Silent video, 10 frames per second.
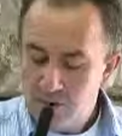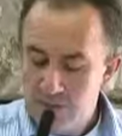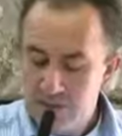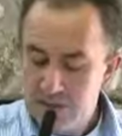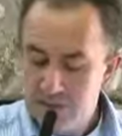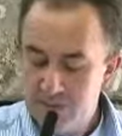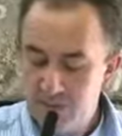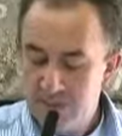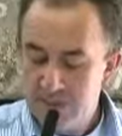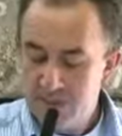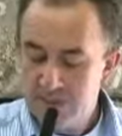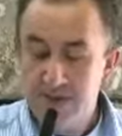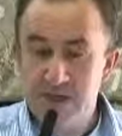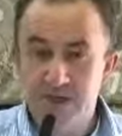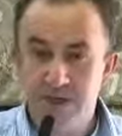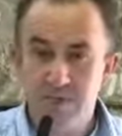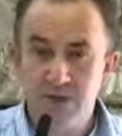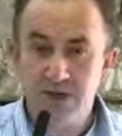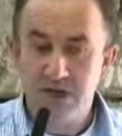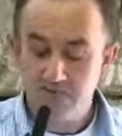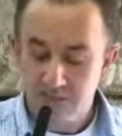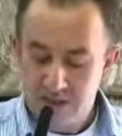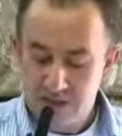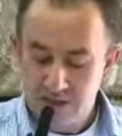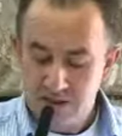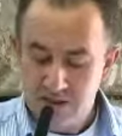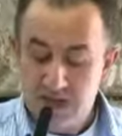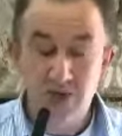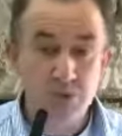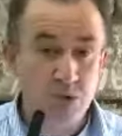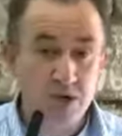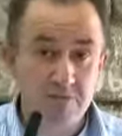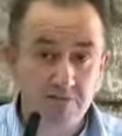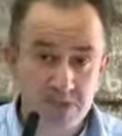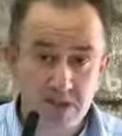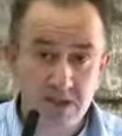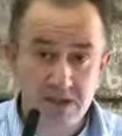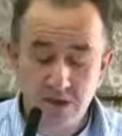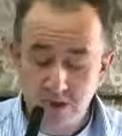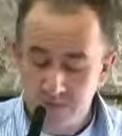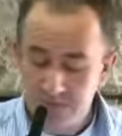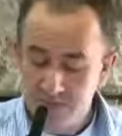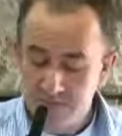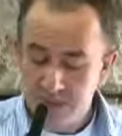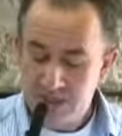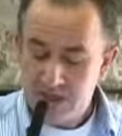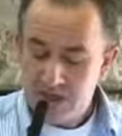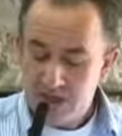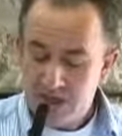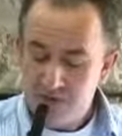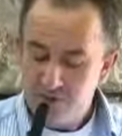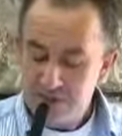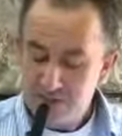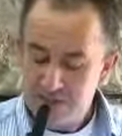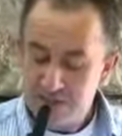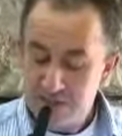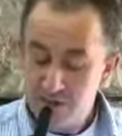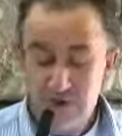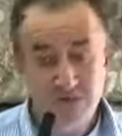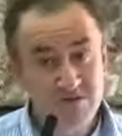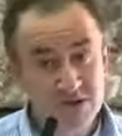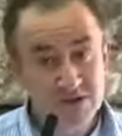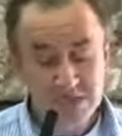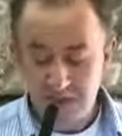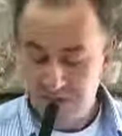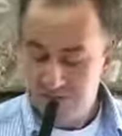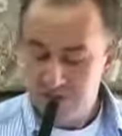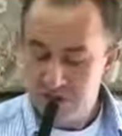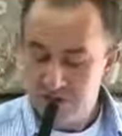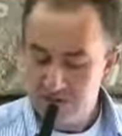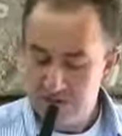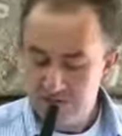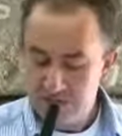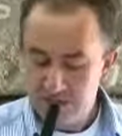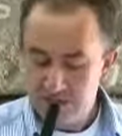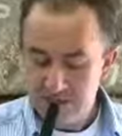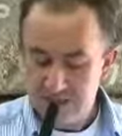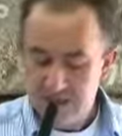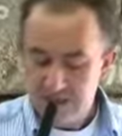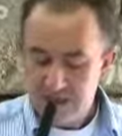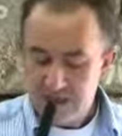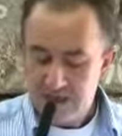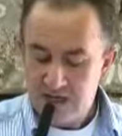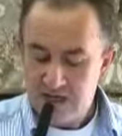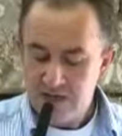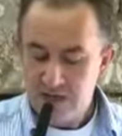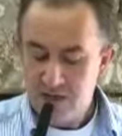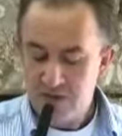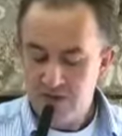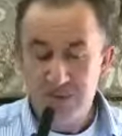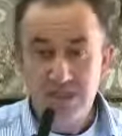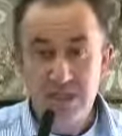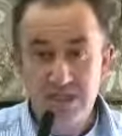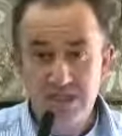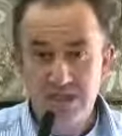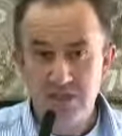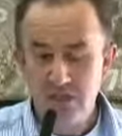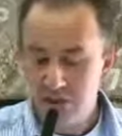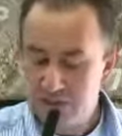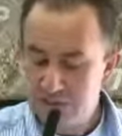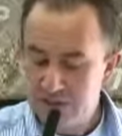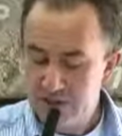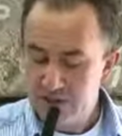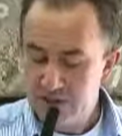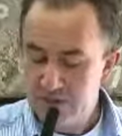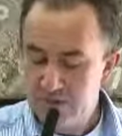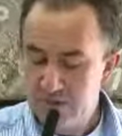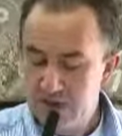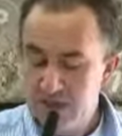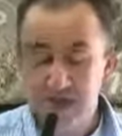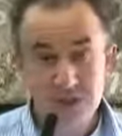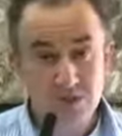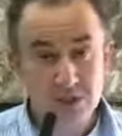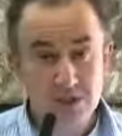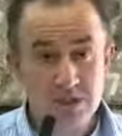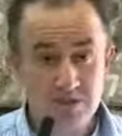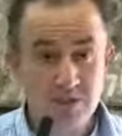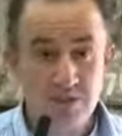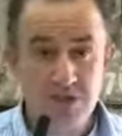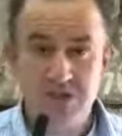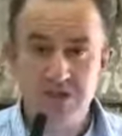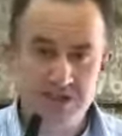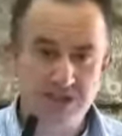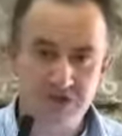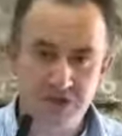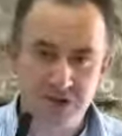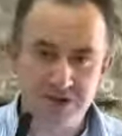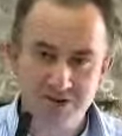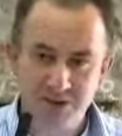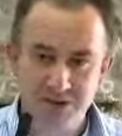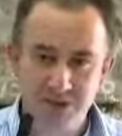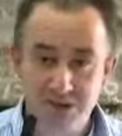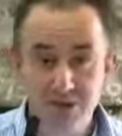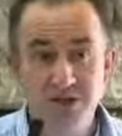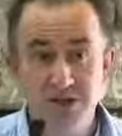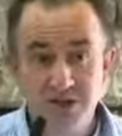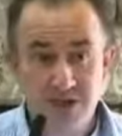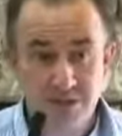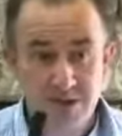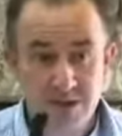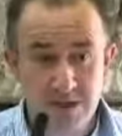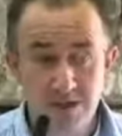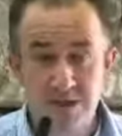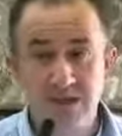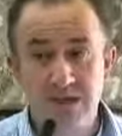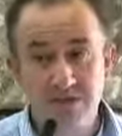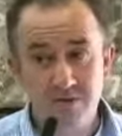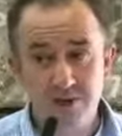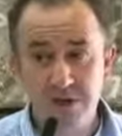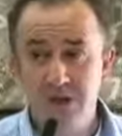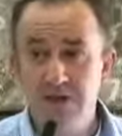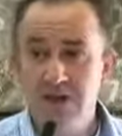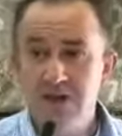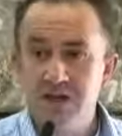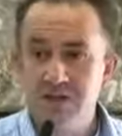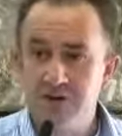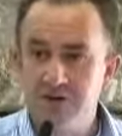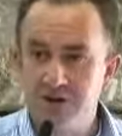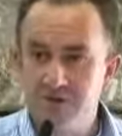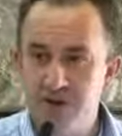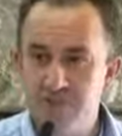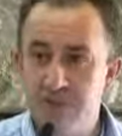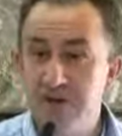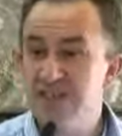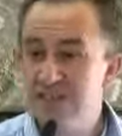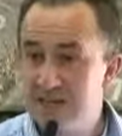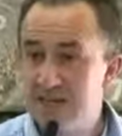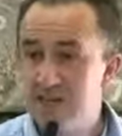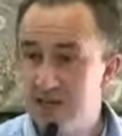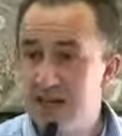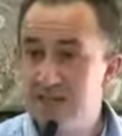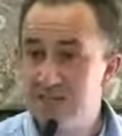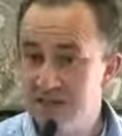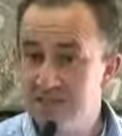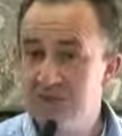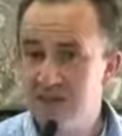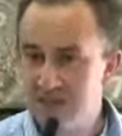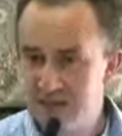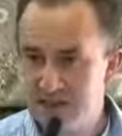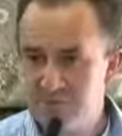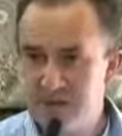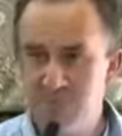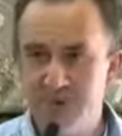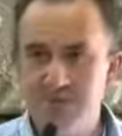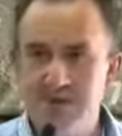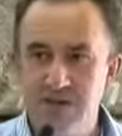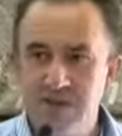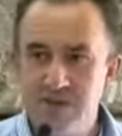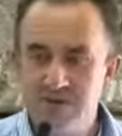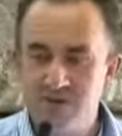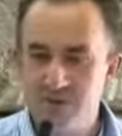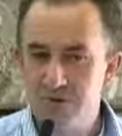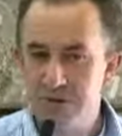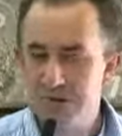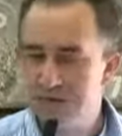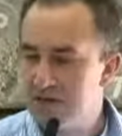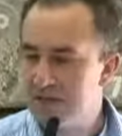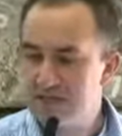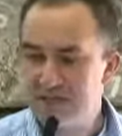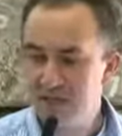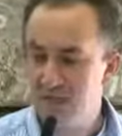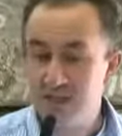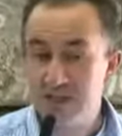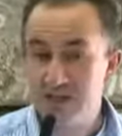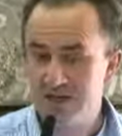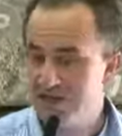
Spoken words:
whereby these people might be spending their money elsewhere in the economy. However, domestic tourism is a very significant share, as I've said, and I'd argue that there is a net additional expenditure, as the alternative could be just sitting on your couch and doing nothing and spending nothing. So having the historic environment there does actually add something. It's maybe difficult to discern exactly what that